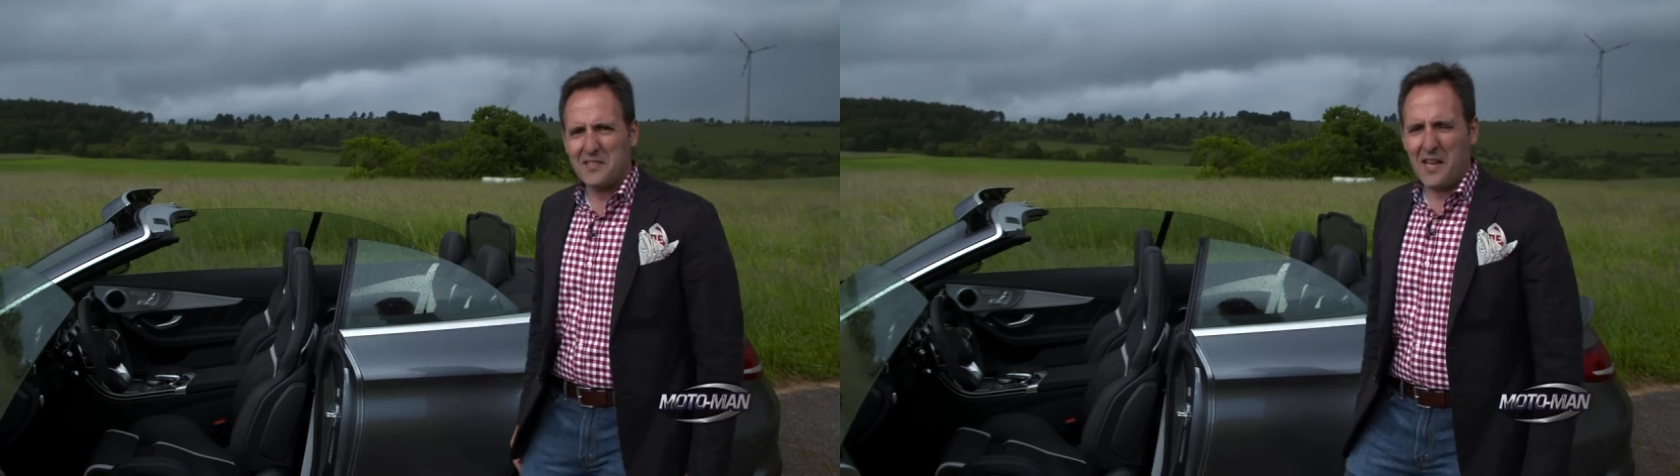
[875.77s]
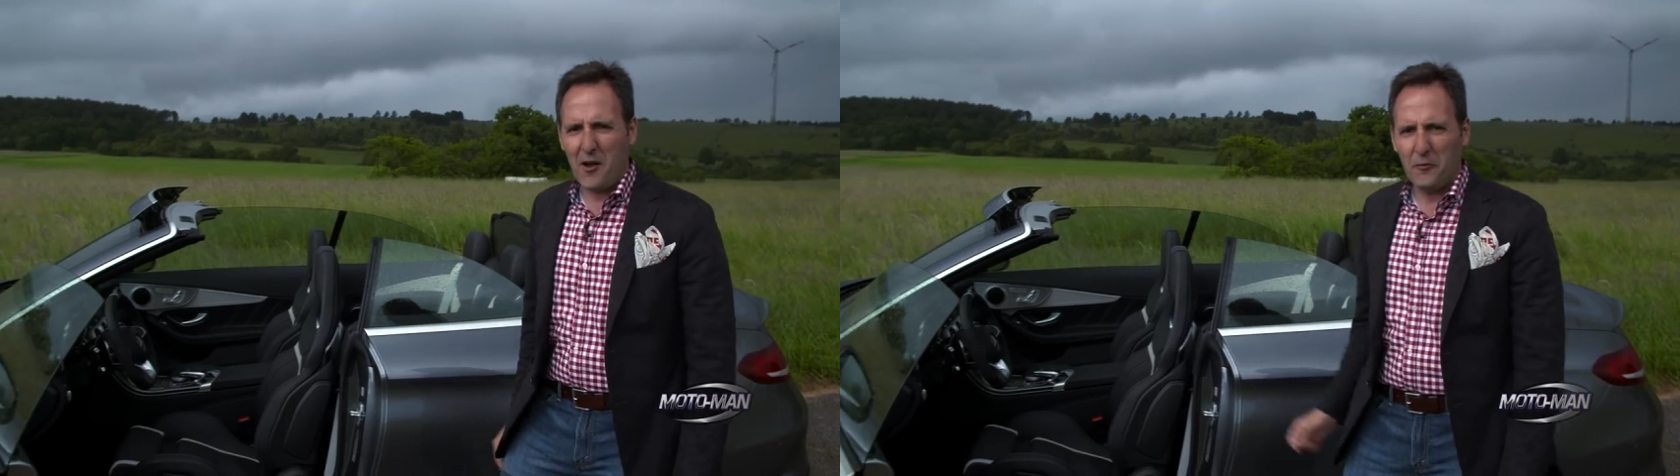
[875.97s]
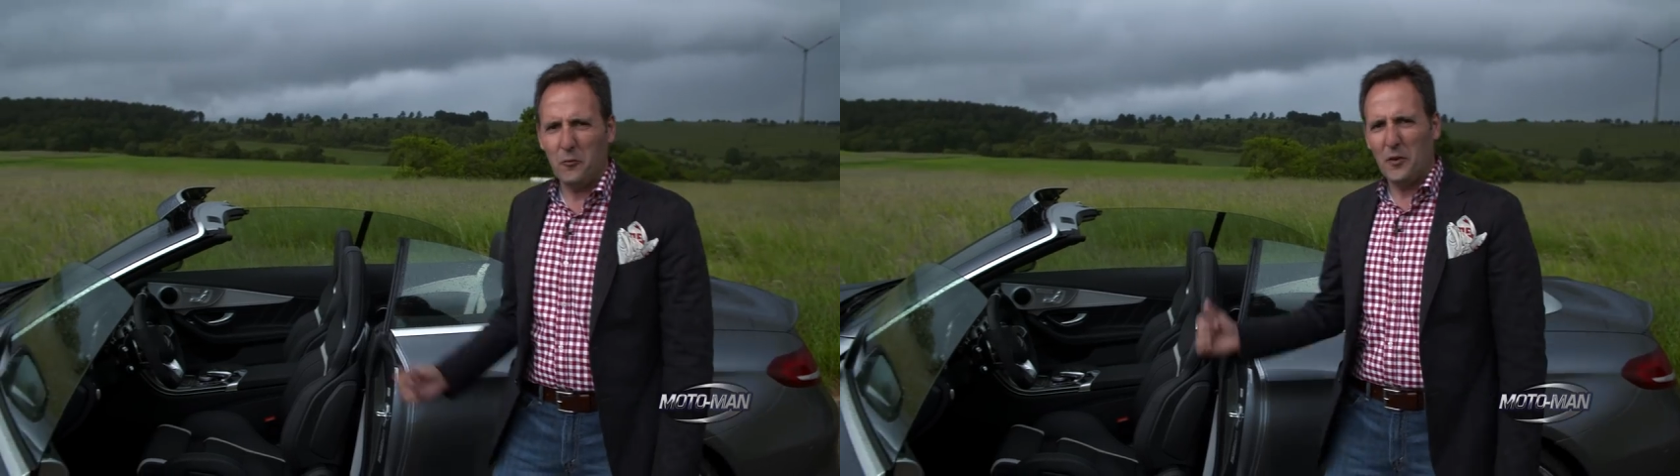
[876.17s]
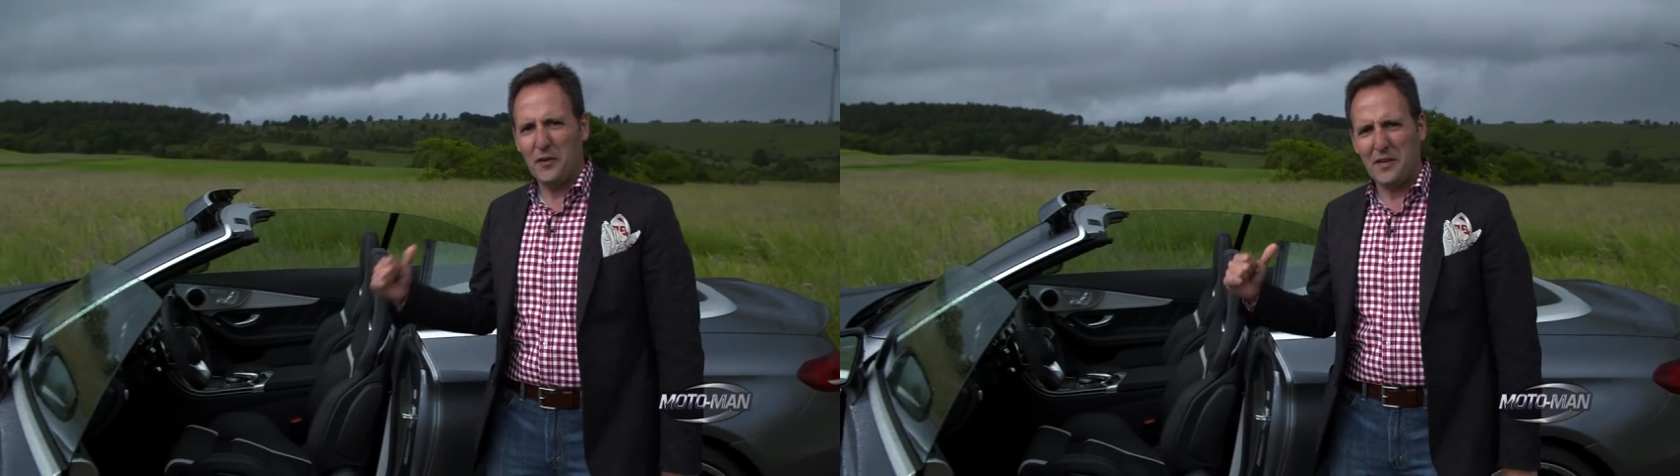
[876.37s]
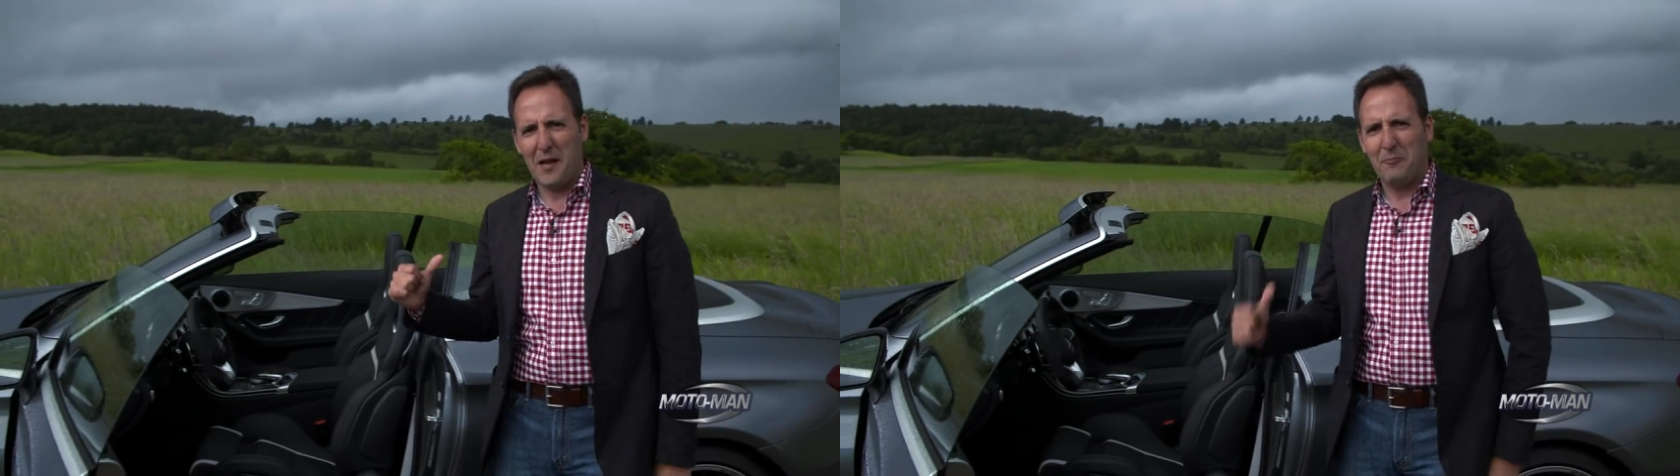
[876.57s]
this out with
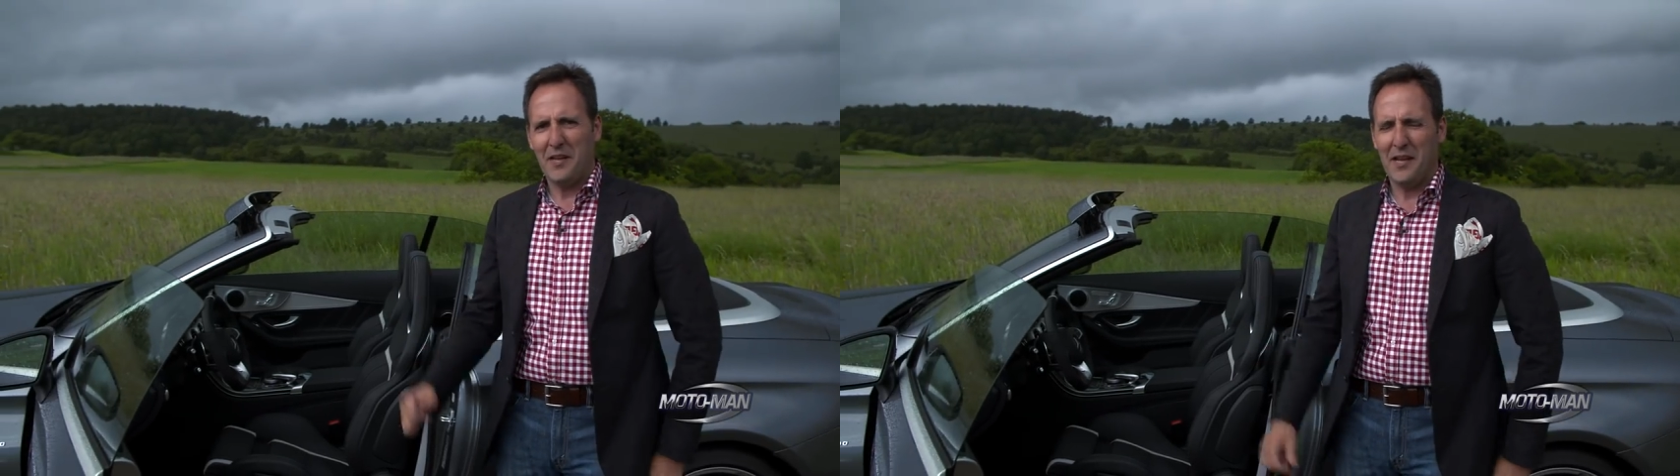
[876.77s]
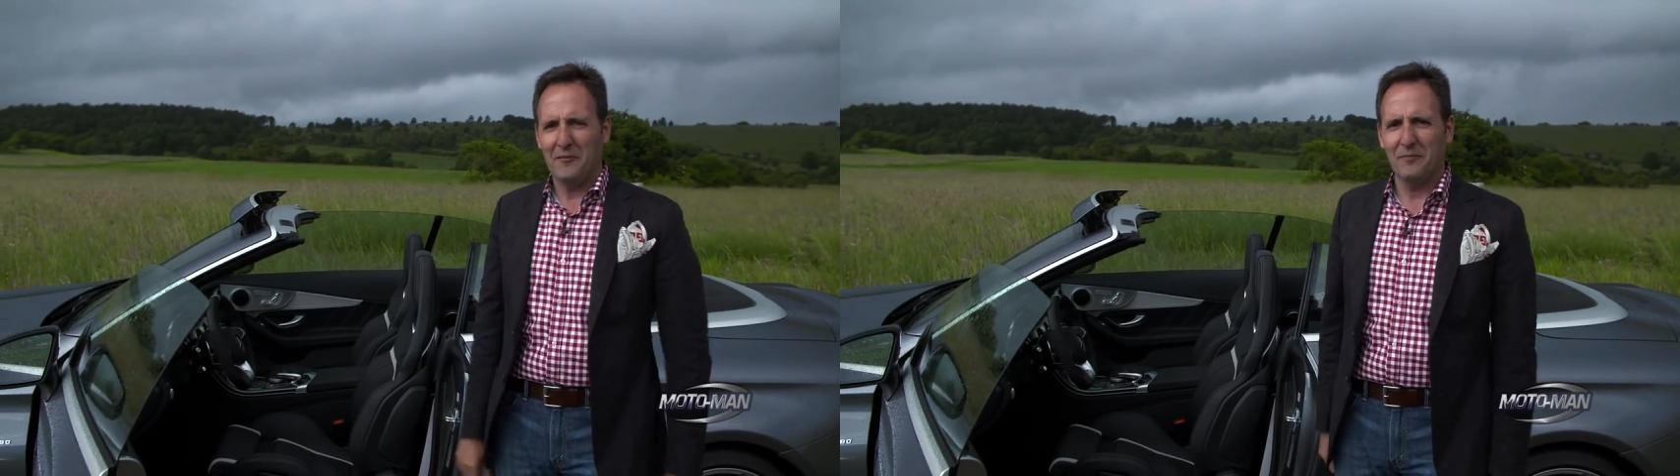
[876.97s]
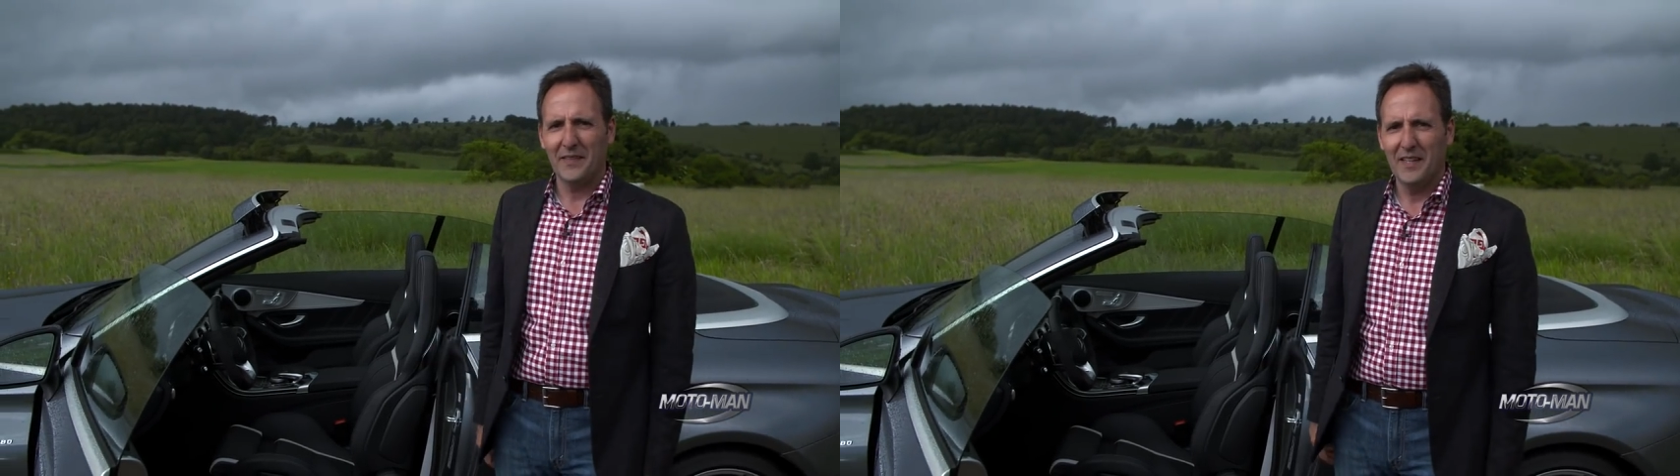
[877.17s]
the top down.